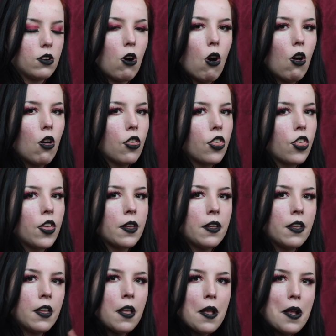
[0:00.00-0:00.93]
goth
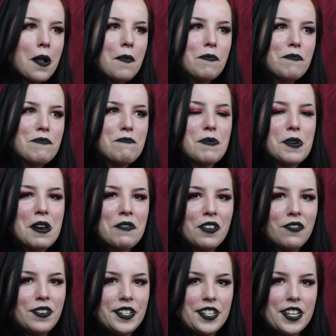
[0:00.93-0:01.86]
bit of
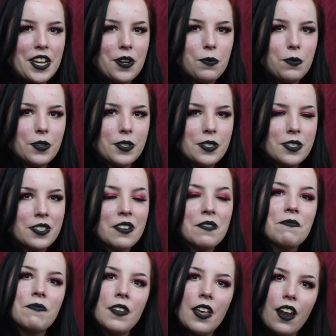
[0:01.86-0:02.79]
the video was,
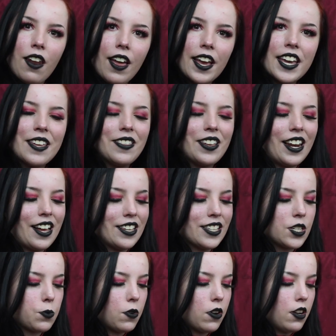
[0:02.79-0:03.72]
like in the
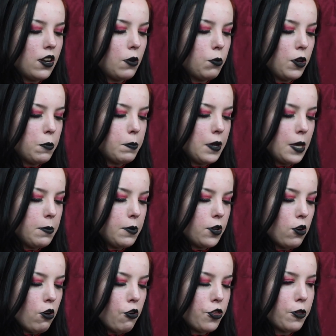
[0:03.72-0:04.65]
last one with Baby
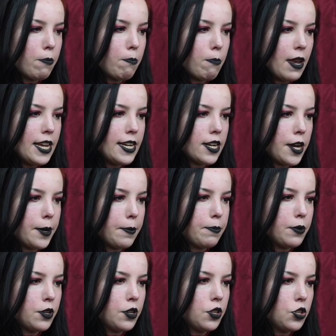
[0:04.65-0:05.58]
Goth, made
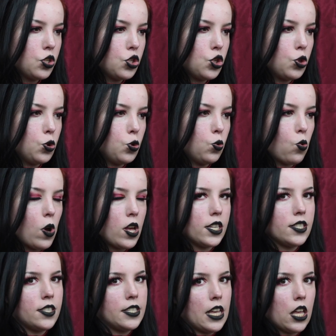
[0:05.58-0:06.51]
up to
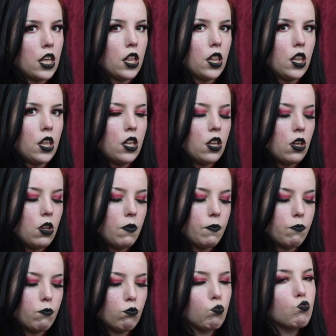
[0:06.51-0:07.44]
sell
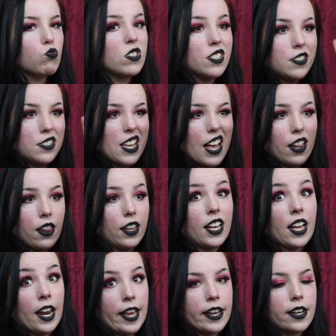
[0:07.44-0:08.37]

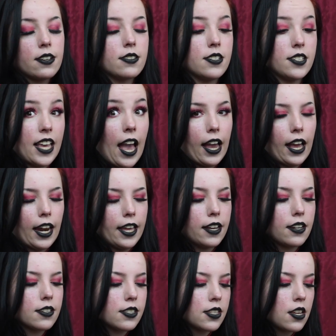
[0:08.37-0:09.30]
clicks, to get
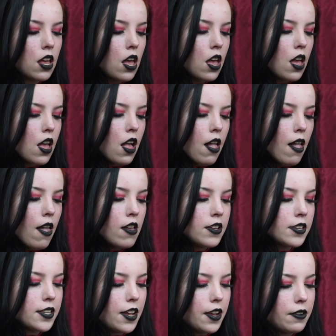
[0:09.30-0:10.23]
clicks.
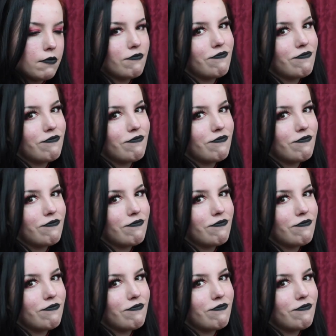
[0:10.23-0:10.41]
So